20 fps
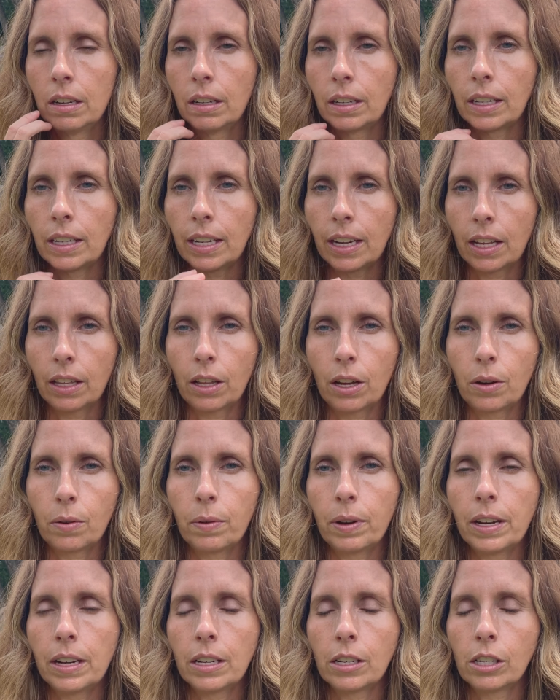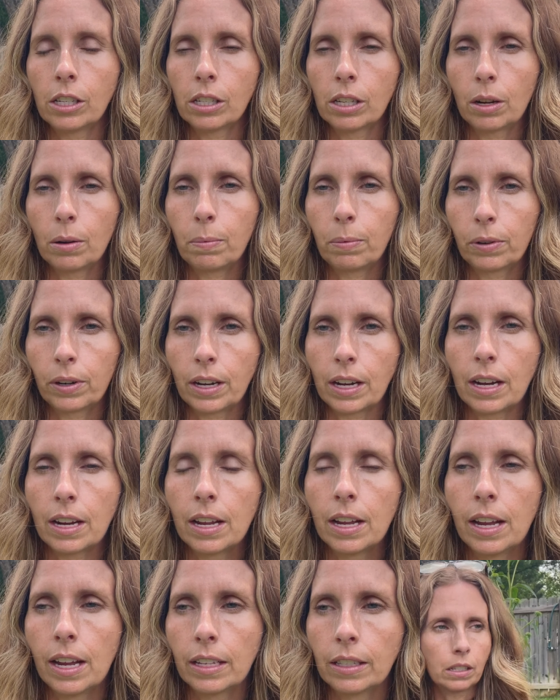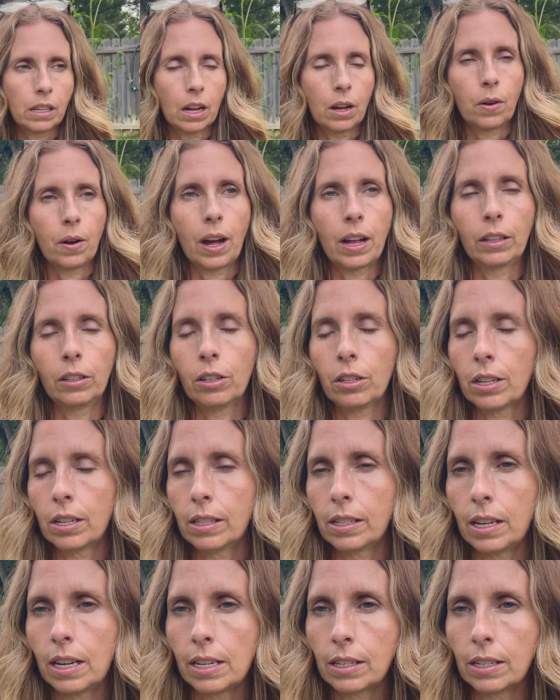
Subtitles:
yellow. It is so pretty. And so I looked to see,